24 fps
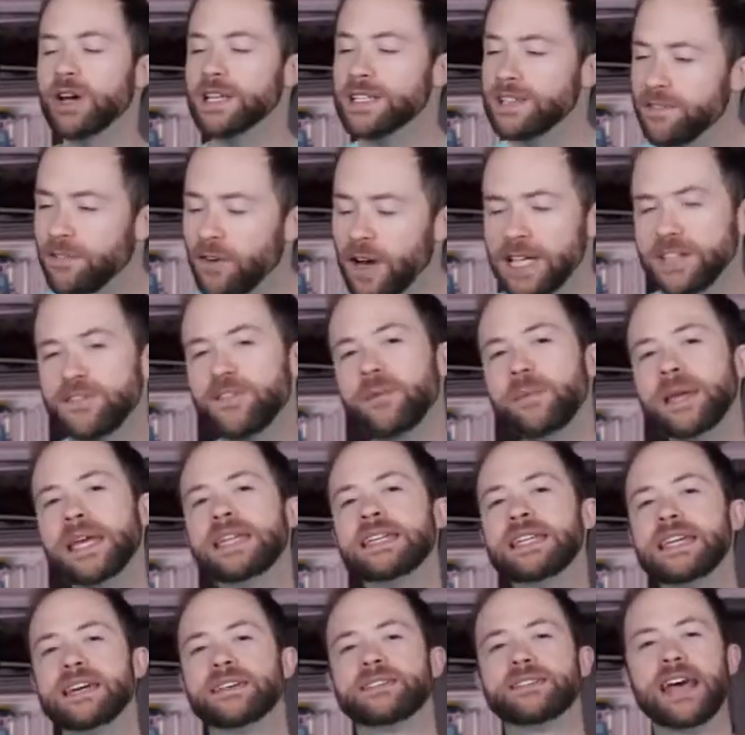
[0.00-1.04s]
Or as a friend from
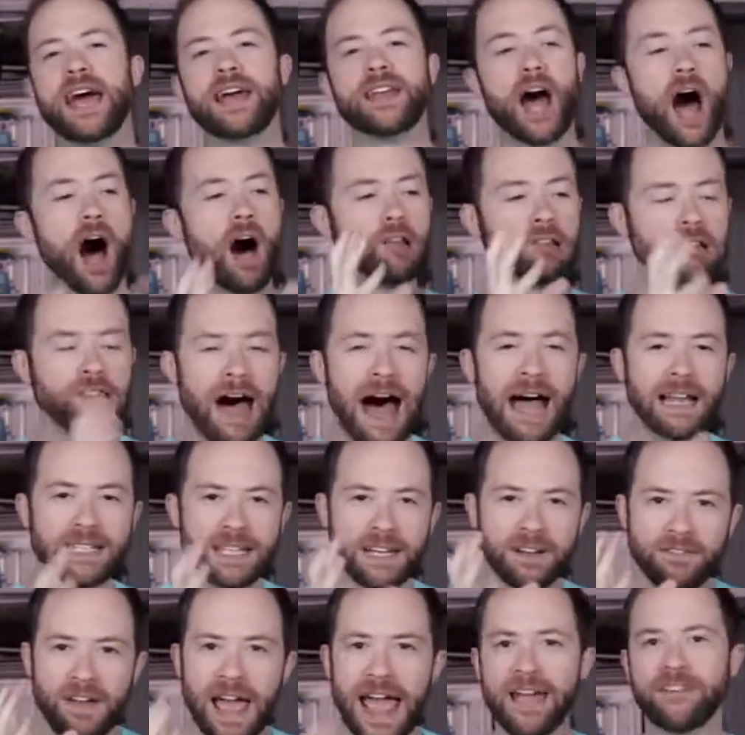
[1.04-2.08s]
India said, a
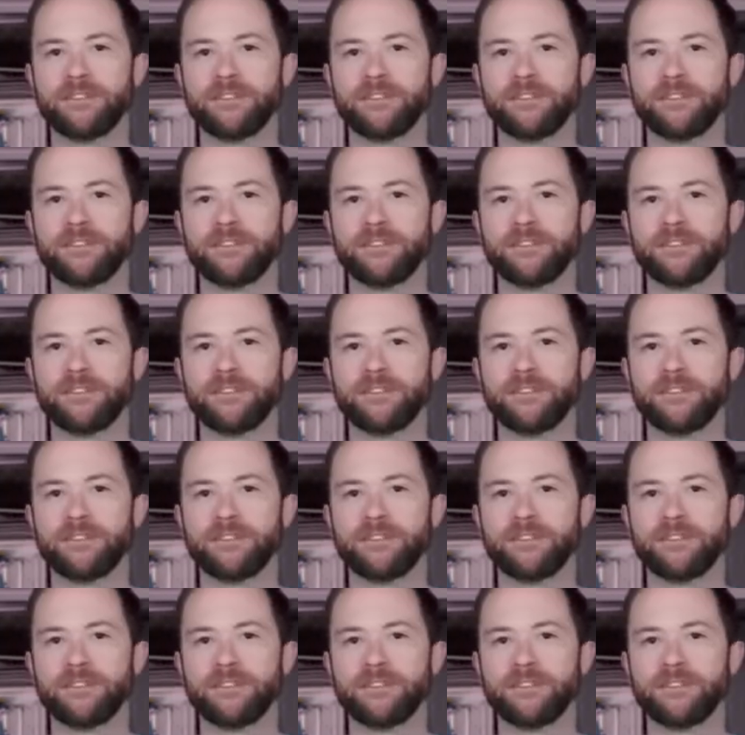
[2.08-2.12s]
lot of